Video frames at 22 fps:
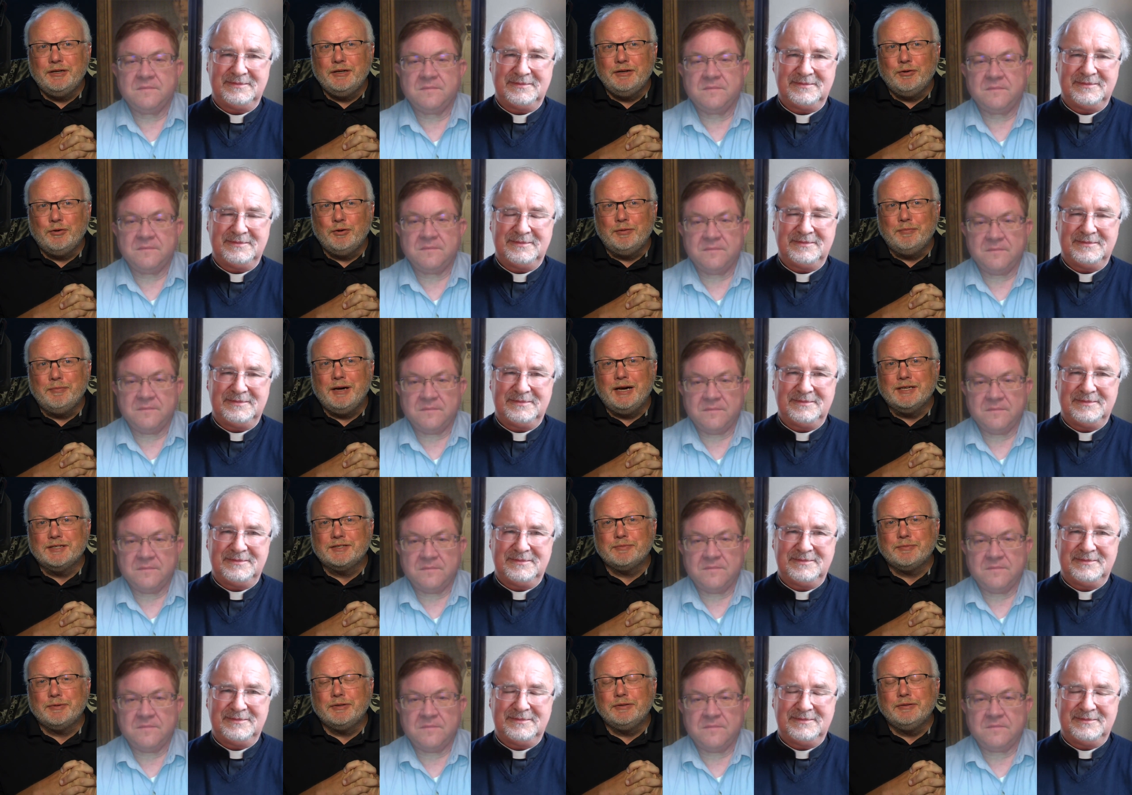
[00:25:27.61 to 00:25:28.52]
Speaker 1: or
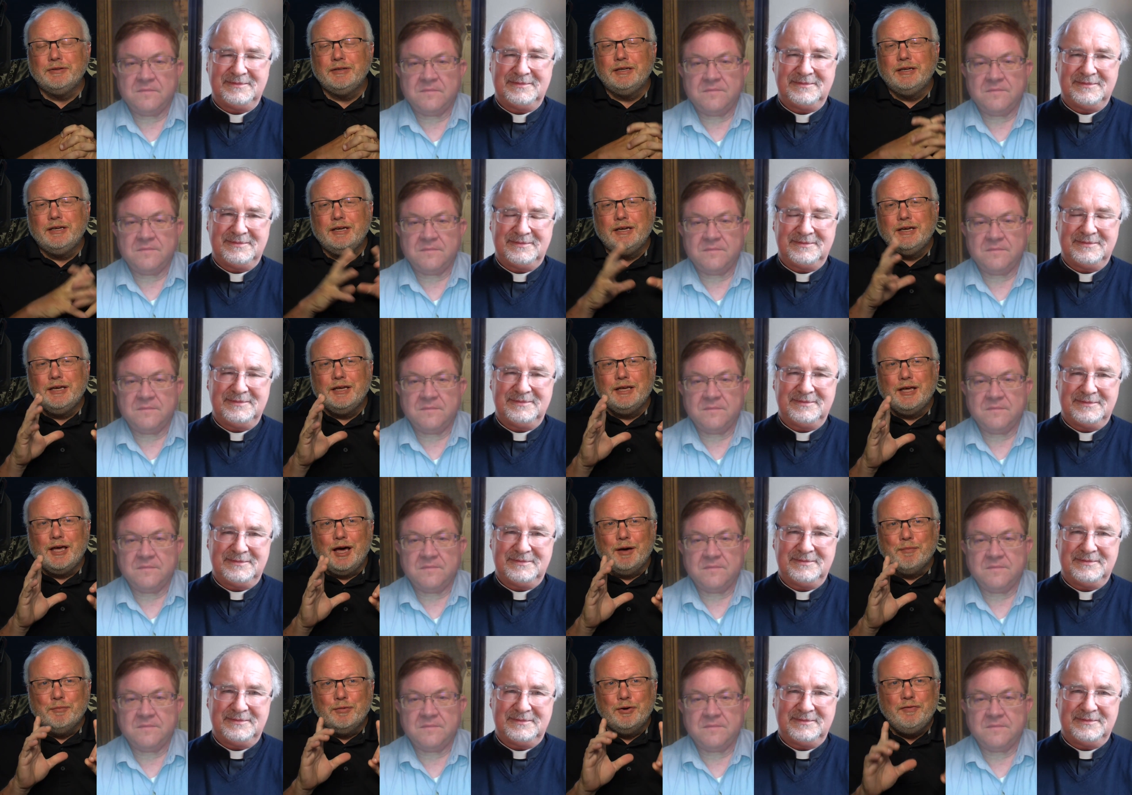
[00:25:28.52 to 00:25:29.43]
impossible.
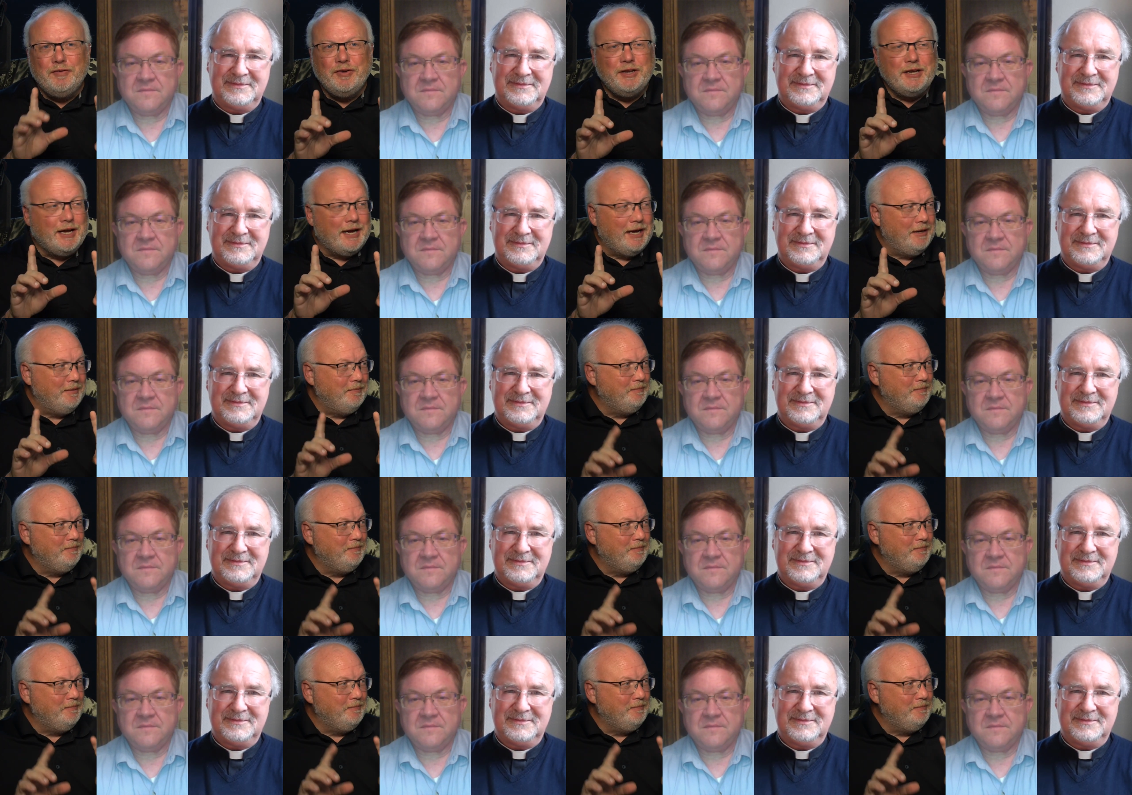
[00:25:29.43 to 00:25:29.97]
Moving on